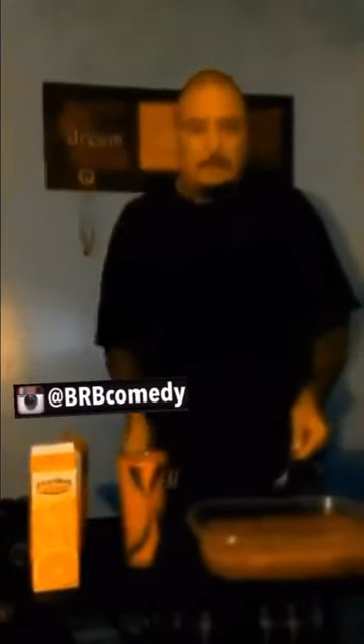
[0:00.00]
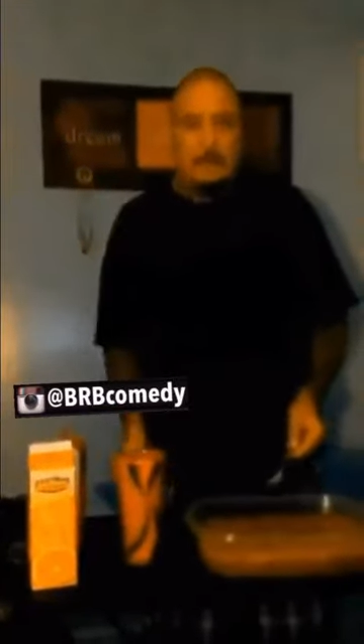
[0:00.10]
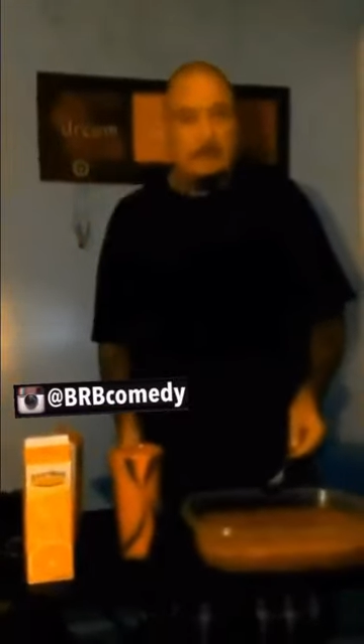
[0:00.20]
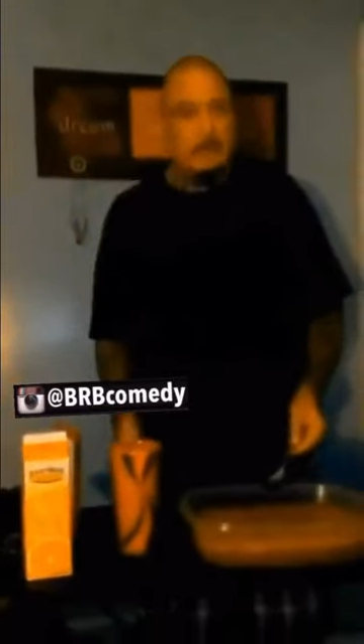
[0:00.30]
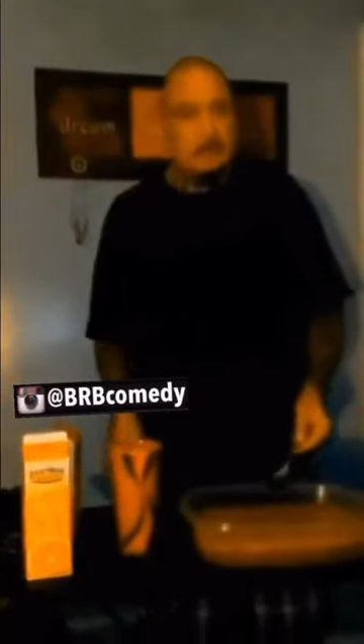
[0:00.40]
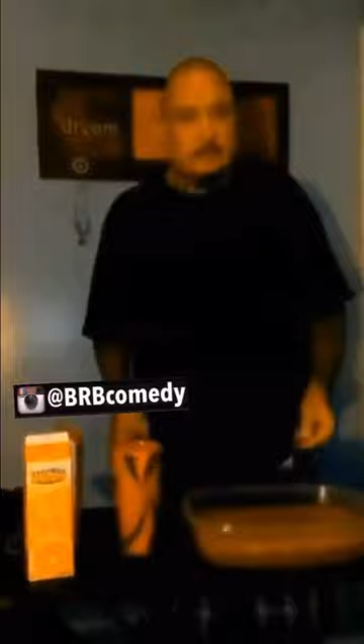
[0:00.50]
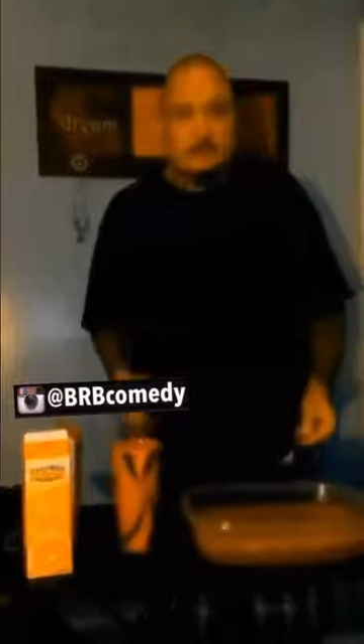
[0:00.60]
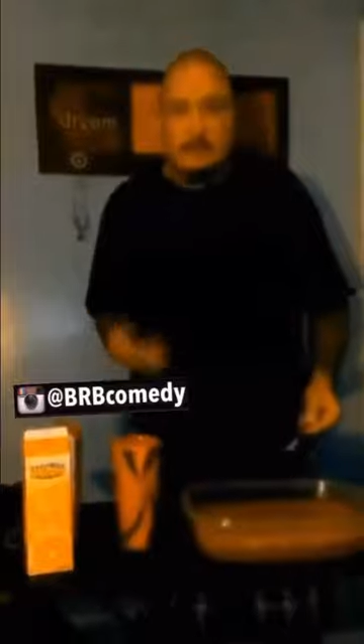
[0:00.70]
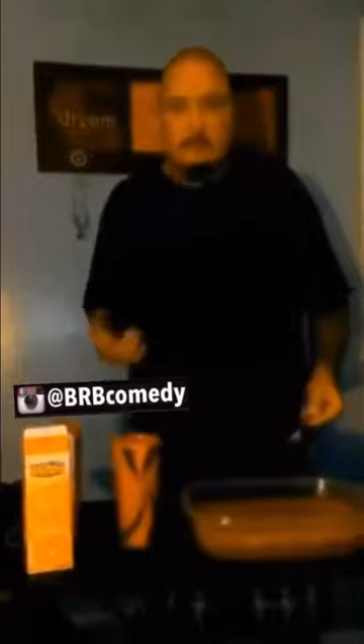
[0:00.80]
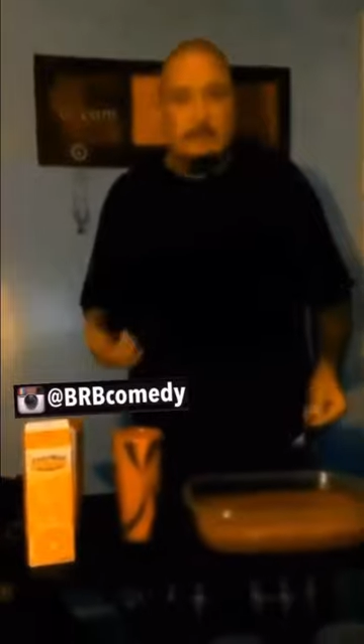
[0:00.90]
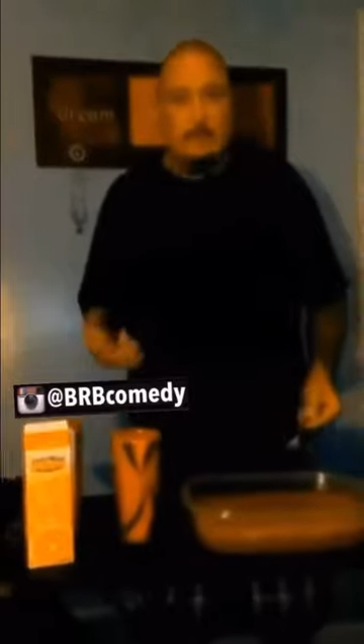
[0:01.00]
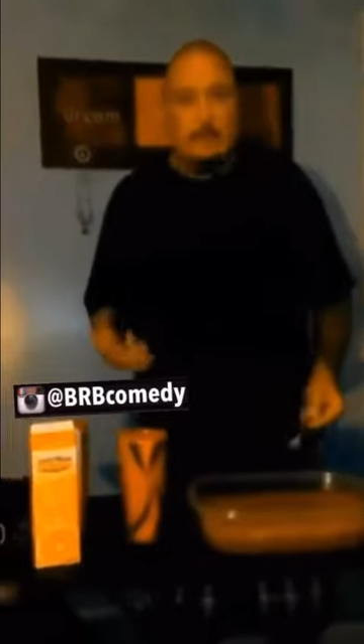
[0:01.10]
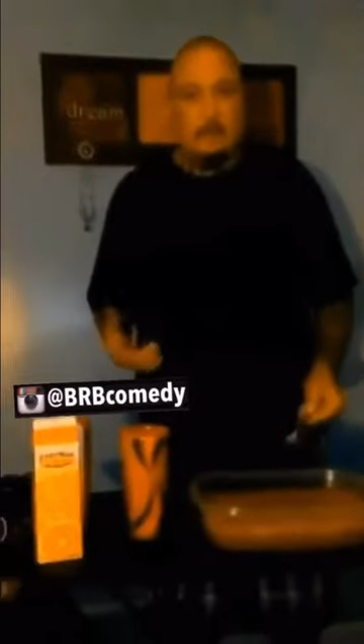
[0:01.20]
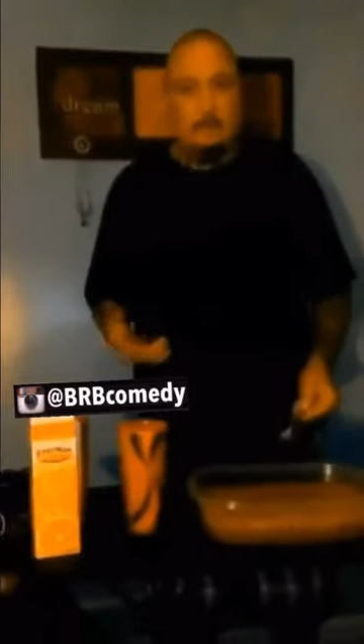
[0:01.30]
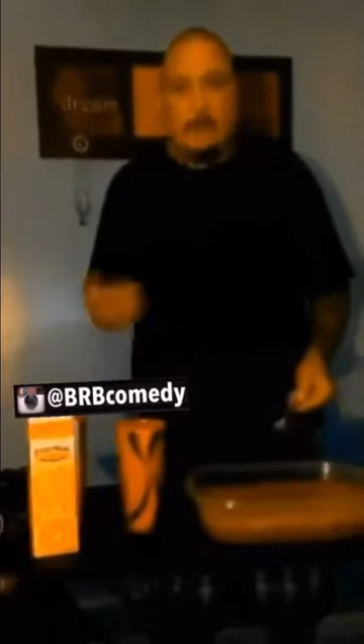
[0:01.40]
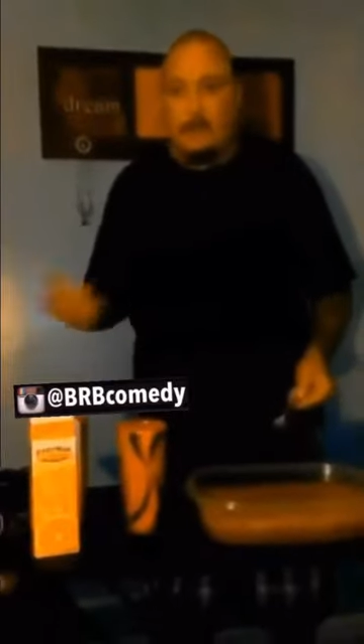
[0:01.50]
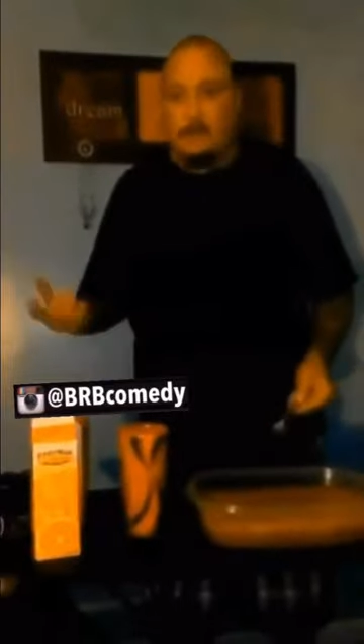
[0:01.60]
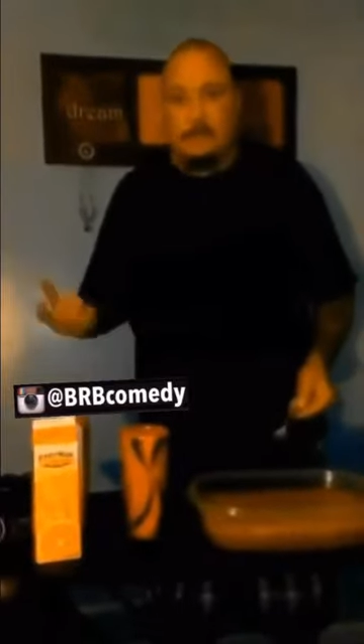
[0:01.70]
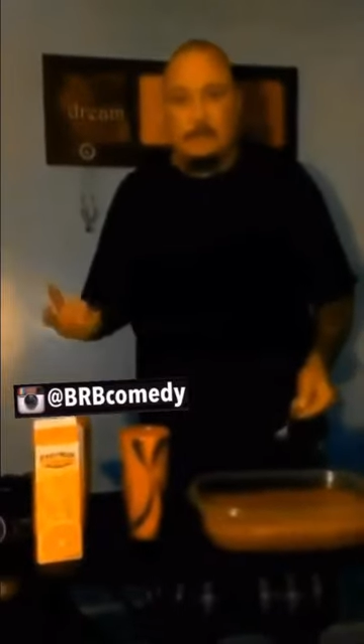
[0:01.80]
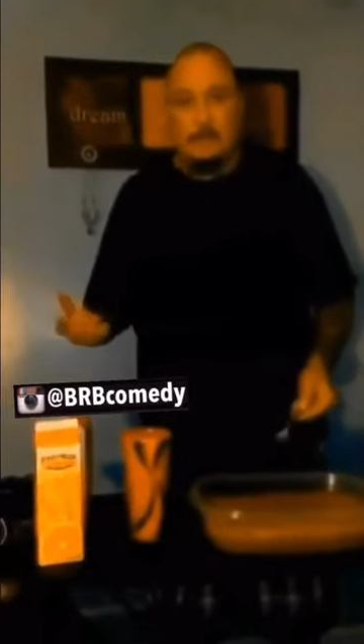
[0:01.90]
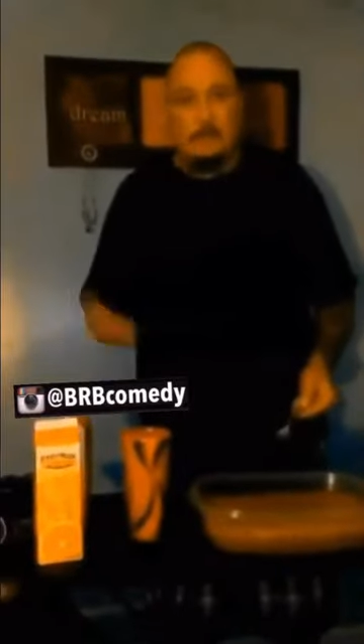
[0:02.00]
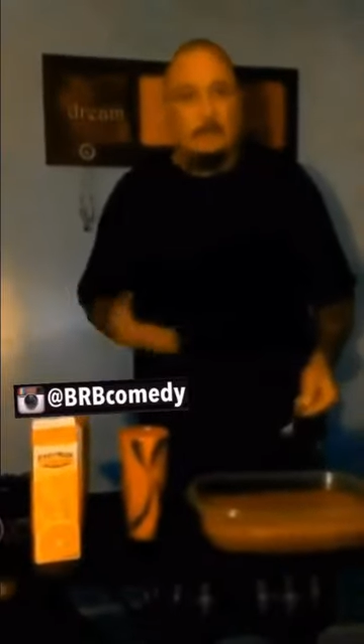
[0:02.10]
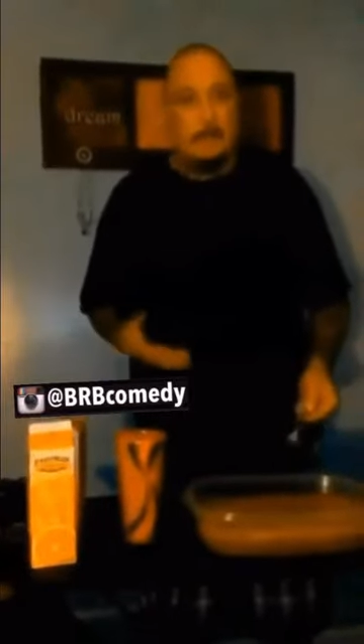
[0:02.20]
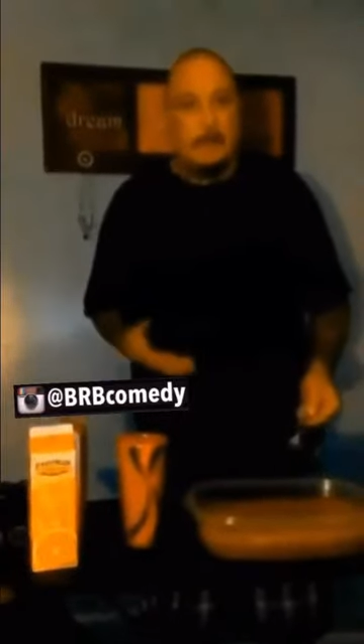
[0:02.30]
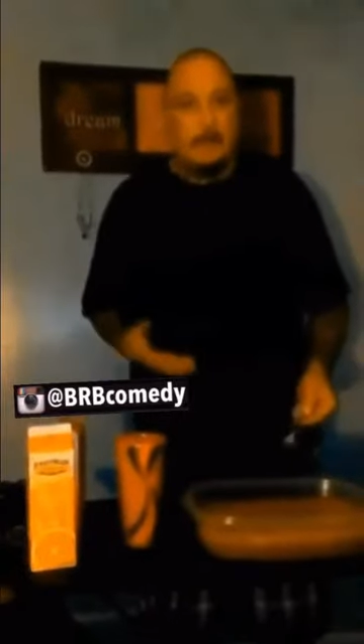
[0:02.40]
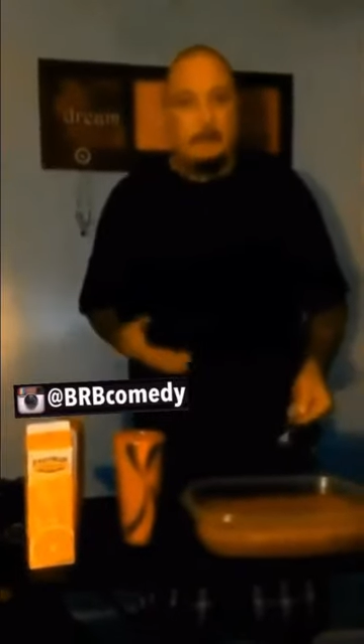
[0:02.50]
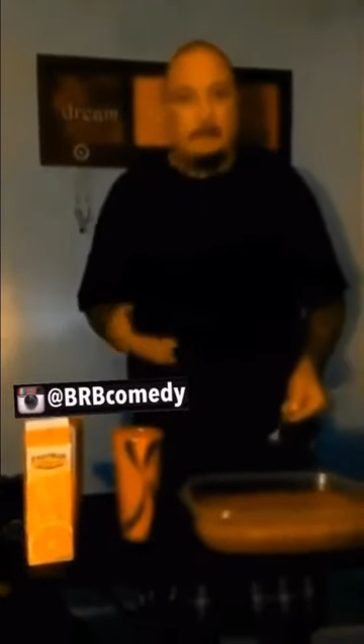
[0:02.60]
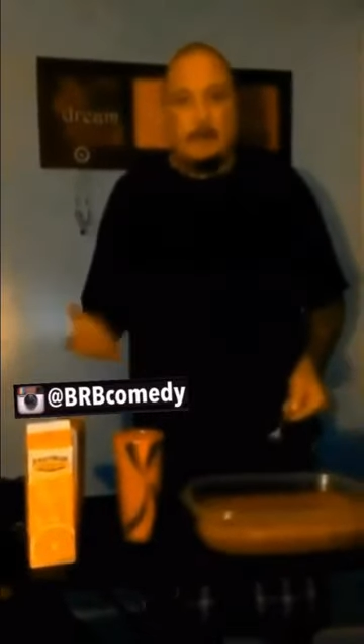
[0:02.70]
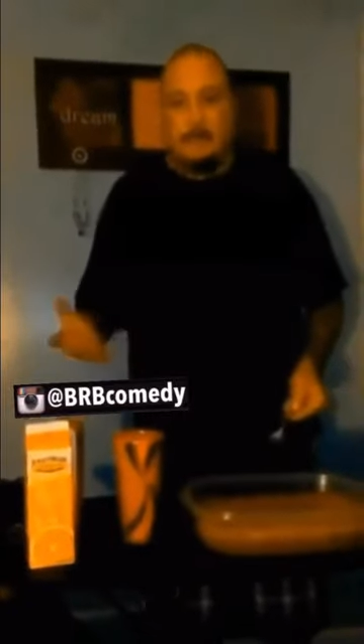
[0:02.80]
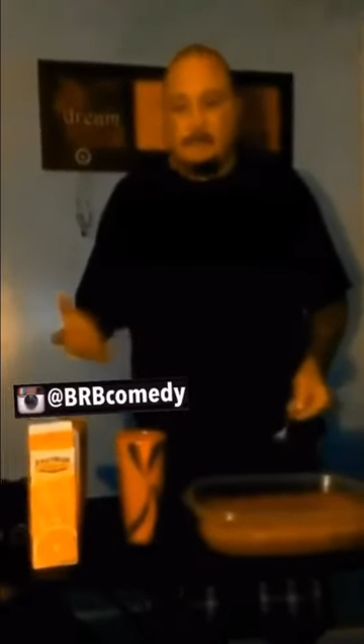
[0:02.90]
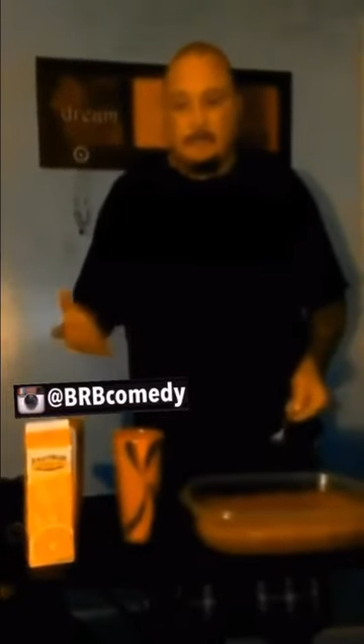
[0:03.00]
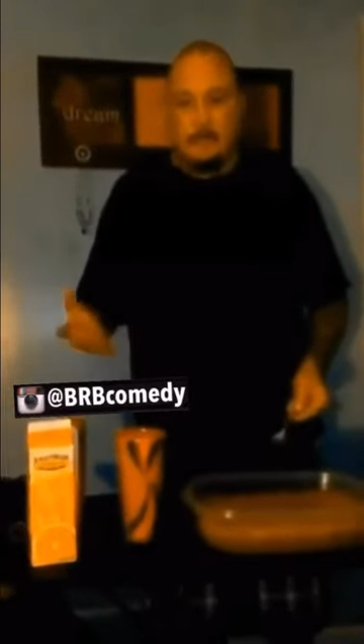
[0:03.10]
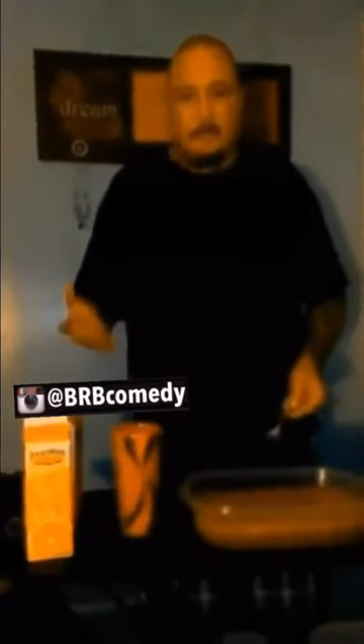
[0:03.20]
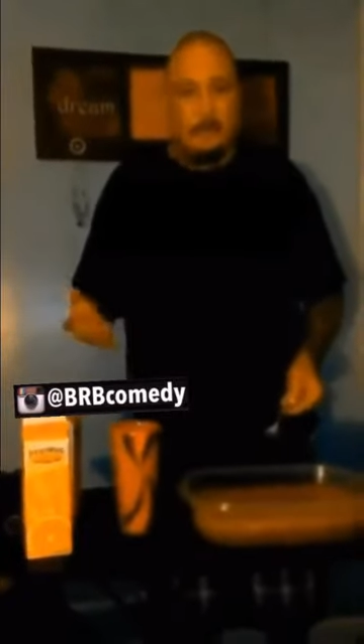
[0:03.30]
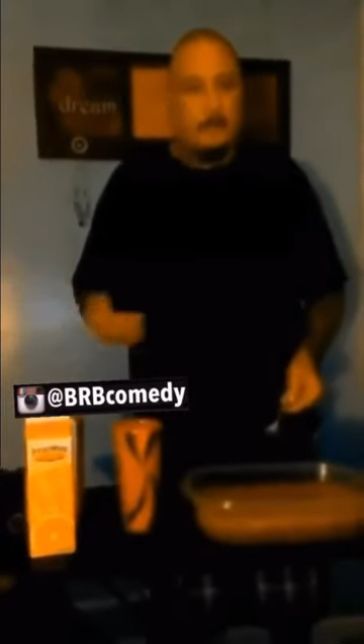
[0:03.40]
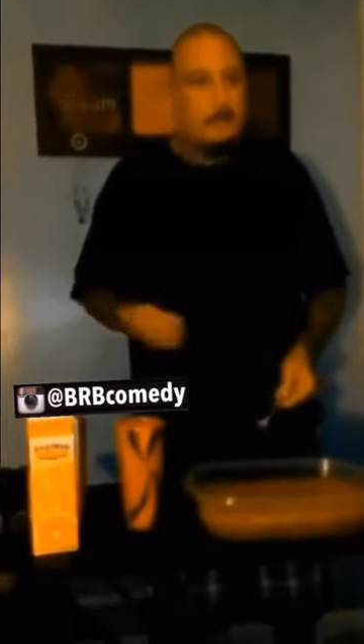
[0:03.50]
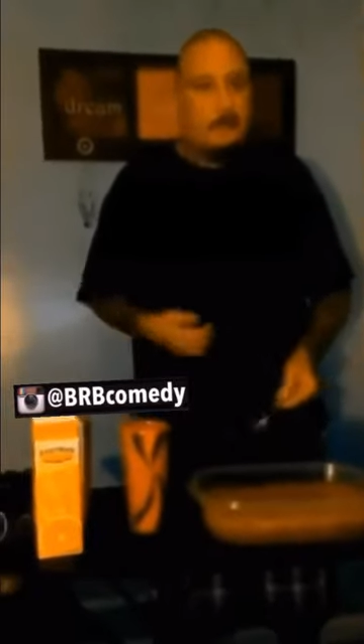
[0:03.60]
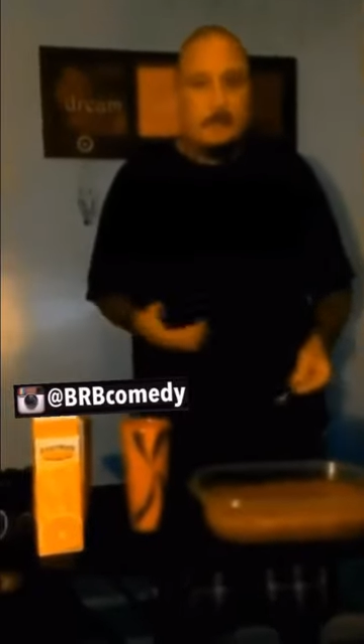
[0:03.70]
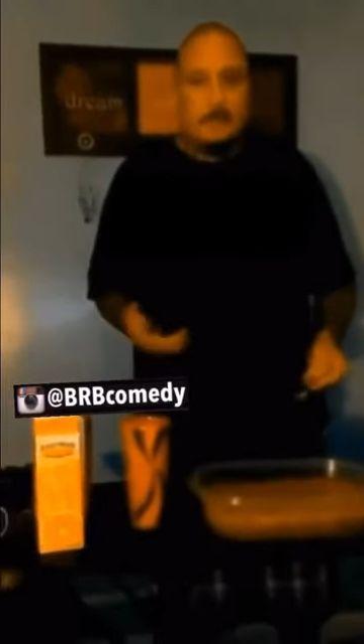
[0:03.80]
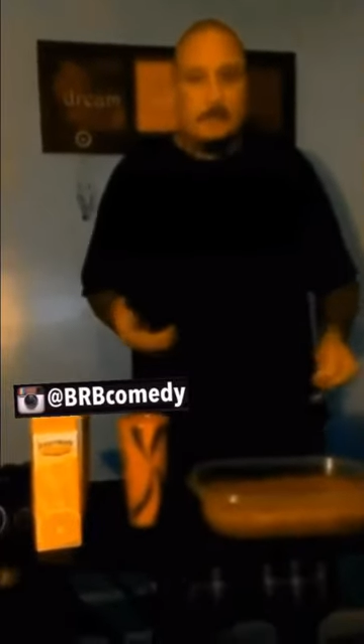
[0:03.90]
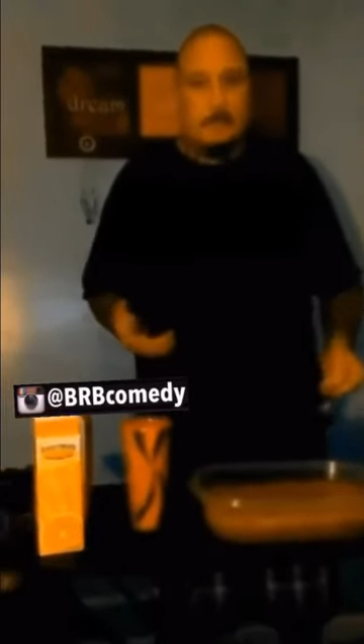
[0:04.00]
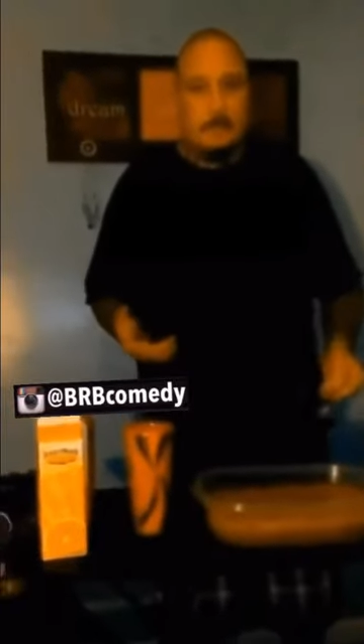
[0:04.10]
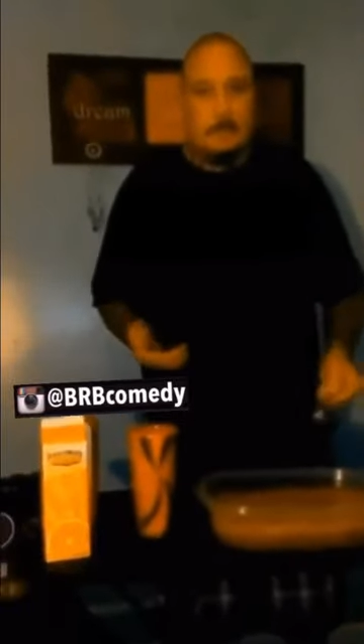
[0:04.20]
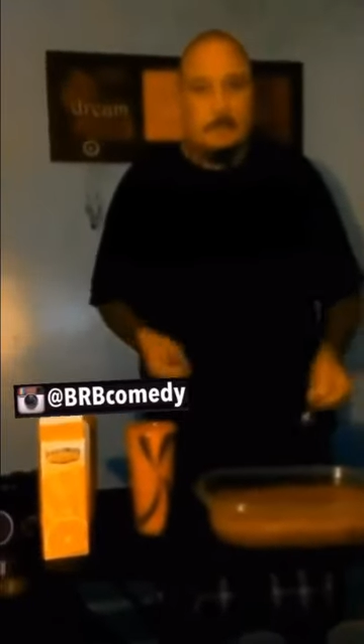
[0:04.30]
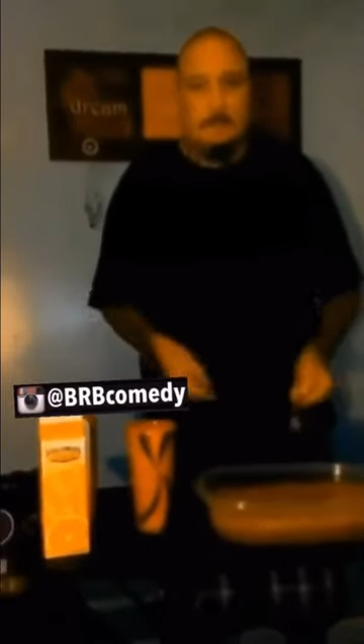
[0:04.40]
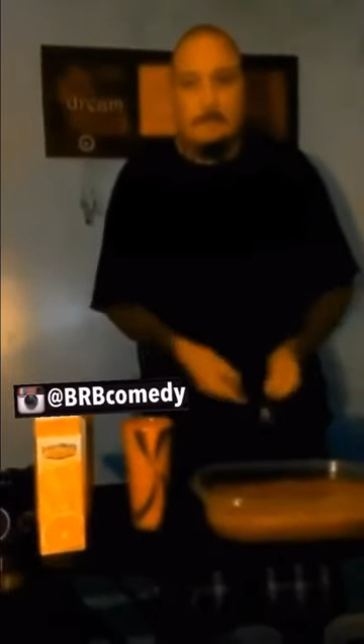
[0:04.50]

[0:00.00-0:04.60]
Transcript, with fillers: The sugar, same thing. Brown sugar don't matter. Powdered sugar, sugar.